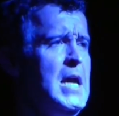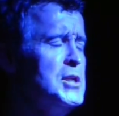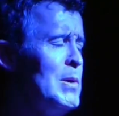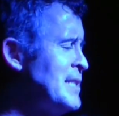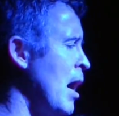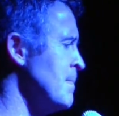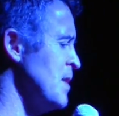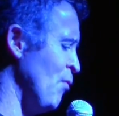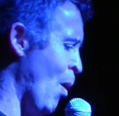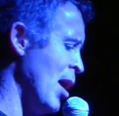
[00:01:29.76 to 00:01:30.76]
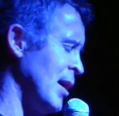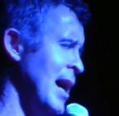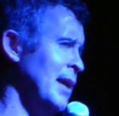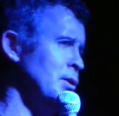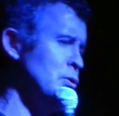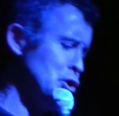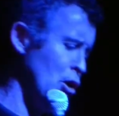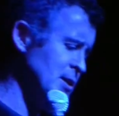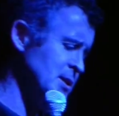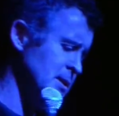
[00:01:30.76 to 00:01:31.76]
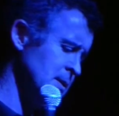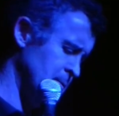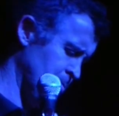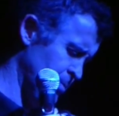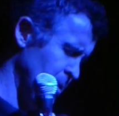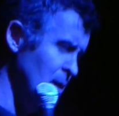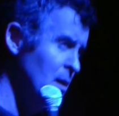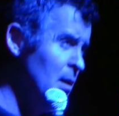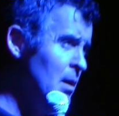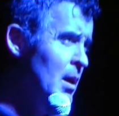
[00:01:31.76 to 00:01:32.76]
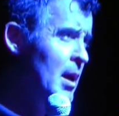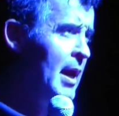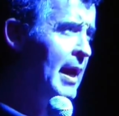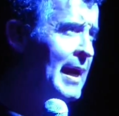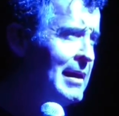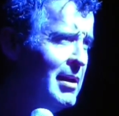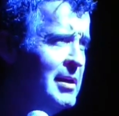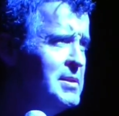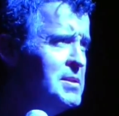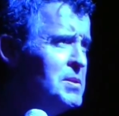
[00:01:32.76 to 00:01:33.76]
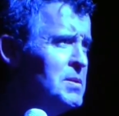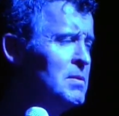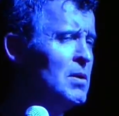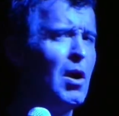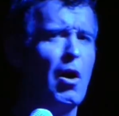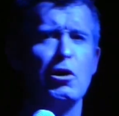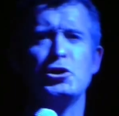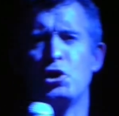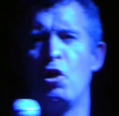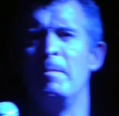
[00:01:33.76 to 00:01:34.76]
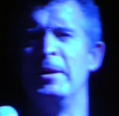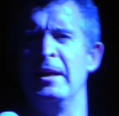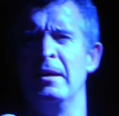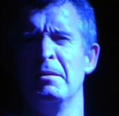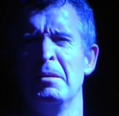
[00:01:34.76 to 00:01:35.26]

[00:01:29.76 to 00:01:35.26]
So in terms of work, I had two choices: England or Germany.